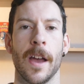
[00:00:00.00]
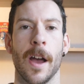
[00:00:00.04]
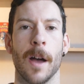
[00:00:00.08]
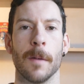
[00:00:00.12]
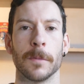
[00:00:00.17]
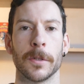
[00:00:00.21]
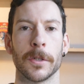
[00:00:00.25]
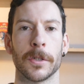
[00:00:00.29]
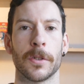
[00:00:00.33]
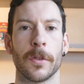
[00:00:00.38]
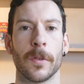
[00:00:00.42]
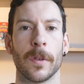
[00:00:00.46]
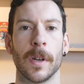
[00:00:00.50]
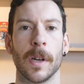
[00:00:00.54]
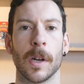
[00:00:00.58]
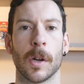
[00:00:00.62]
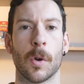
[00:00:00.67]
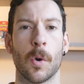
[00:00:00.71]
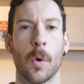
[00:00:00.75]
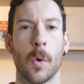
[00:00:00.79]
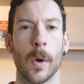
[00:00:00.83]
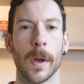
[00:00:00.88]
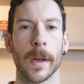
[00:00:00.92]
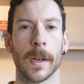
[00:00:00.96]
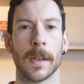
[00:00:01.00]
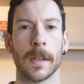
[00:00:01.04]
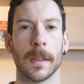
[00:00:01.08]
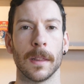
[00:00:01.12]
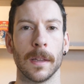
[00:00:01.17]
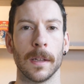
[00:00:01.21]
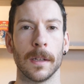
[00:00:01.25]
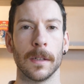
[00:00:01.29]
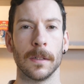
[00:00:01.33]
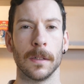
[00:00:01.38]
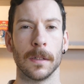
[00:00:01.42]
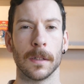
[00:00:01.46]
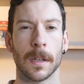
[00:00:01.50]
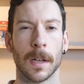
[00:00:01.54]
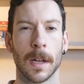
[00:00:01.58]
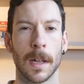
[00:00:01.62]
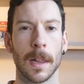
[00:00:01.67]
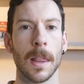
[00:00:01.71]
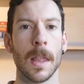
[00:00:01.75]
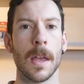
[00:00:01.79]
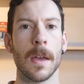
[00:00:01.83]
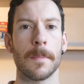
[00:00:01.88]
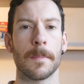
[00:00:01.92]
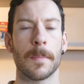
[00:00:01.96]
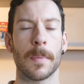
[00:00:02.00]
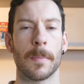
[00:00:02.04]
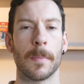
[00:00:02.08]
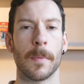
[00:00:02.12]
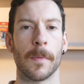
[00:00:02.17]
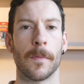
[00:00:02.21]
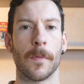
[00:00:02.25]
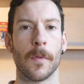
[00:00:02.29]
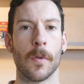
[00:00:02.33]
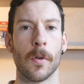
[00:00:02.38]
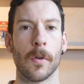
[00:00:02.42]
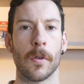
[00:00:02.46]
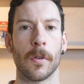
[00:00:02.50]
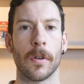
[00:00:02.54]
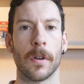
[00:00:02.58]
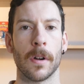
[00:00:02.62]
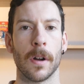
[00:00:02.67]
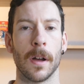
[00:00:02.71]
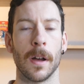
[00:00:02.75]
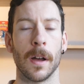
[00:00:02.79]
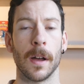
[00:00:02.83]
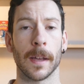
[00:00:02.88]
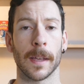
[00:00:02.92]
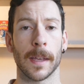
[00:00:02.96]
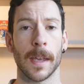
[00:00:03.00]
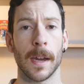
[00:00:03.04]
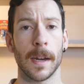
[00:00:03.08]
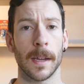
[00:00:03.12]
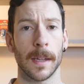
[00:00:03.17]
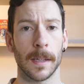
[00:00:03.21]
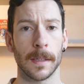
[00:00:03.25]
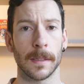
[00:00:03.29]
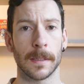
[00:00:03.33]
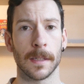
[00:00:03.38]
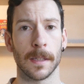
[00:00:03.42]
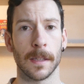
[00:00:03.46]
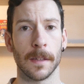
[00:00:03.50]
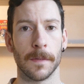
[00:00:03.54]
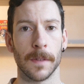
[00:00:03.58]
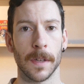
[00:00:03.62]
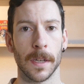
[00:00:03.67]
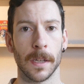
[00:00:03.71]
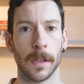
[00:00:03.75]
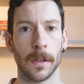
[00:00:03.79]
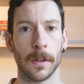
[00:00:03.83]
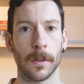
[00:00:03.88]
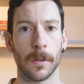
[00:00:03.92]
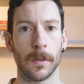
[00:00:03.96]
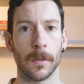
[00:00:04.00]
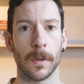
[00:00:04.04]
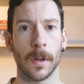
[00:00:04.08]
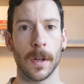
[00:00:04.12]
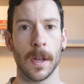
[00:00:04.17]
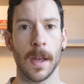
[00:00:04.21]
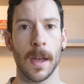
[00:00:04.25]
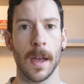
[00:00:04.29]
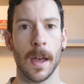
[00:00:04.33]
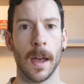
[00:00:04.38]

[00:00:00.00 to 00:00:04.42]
I'm just doing a quick little clip before getting into the video.